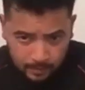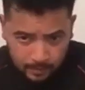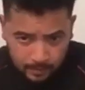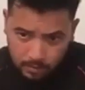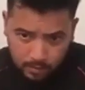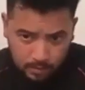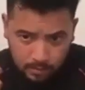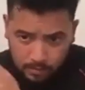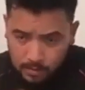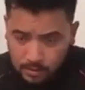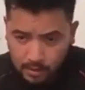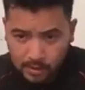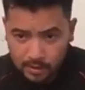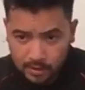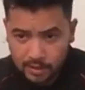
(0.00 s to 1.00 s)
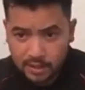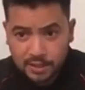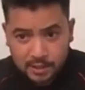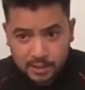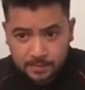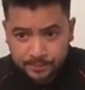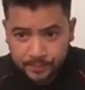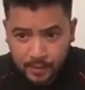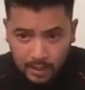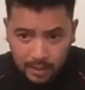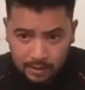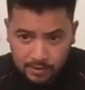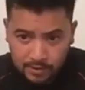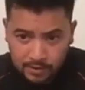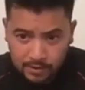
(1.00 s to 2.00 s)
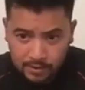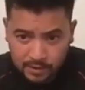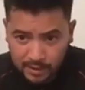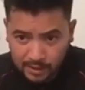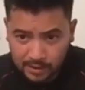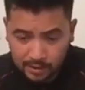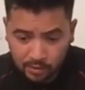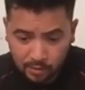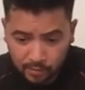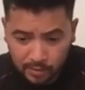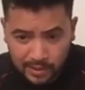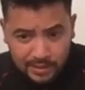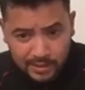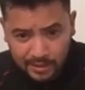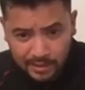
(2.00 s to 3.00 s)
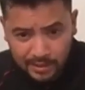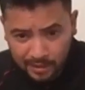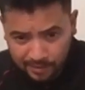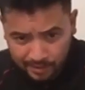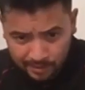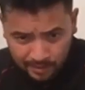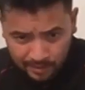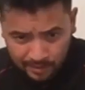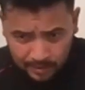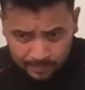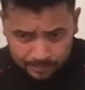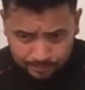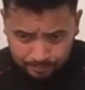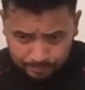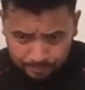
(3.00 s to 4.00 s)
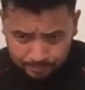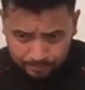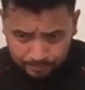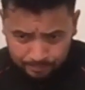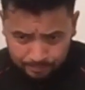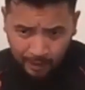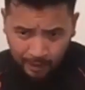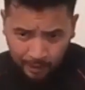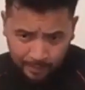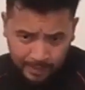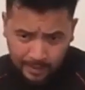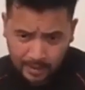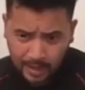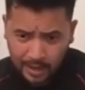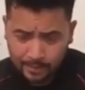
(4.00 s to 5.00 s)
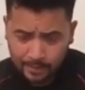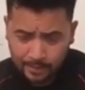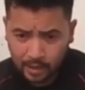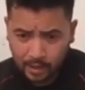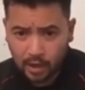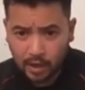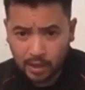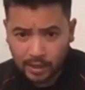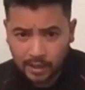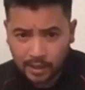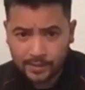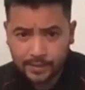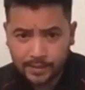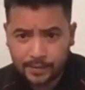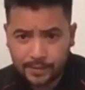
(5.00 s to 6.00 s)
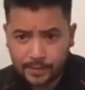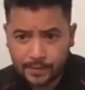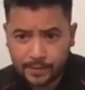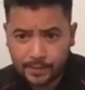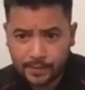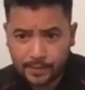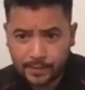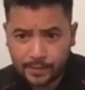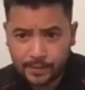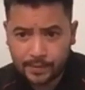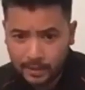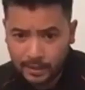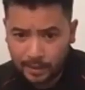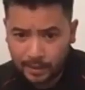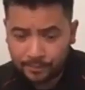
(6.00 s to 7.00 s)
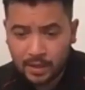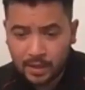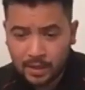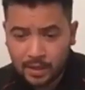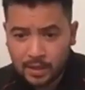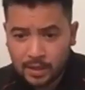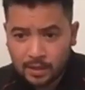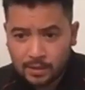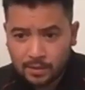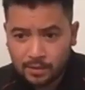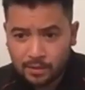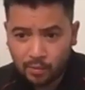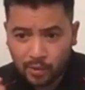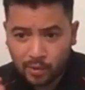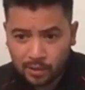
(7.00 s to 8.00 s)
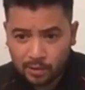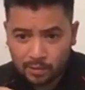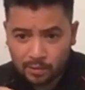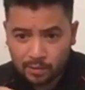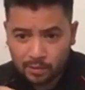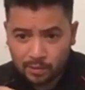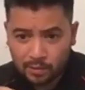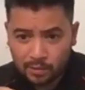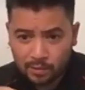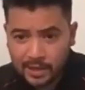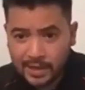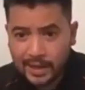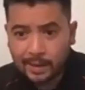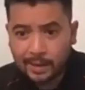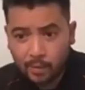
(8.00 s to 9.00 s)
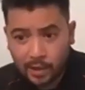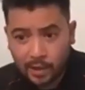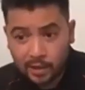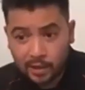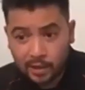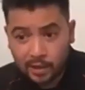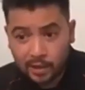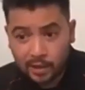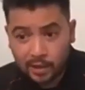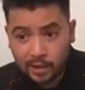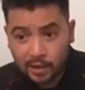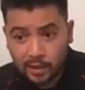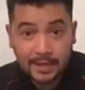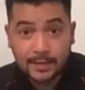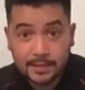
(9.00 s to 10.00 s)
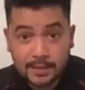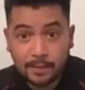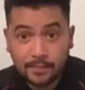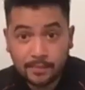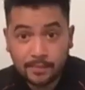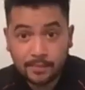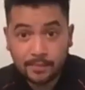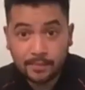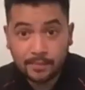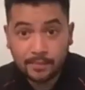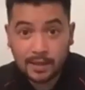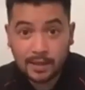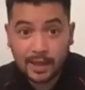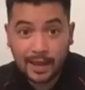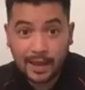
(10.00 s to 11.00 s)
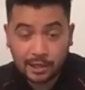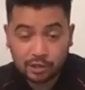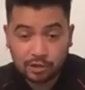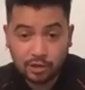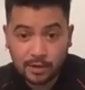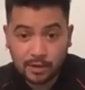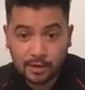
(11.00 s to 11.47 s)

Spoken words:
your clinician and using their clinical reasoning, I think they'll be able to highlight the wrinkles in your rehab where you're going to need something extra.